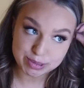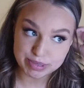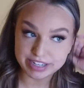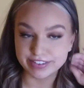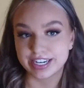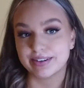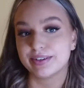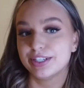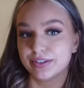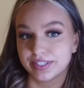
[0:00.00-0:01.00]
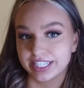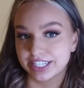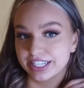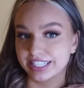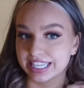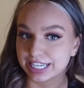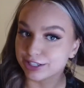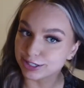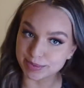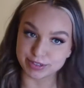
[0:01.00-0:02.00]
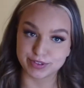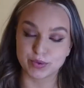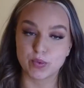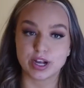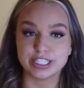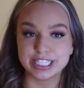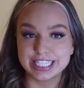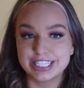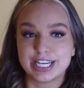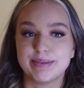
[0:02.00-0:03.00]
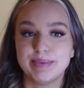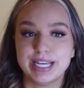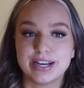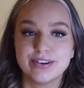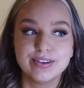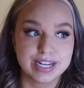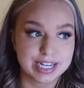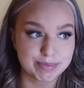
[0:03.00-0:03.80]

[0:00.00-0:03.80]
Ruprecht. For anyone new here, thank you so much for watching and checking me out.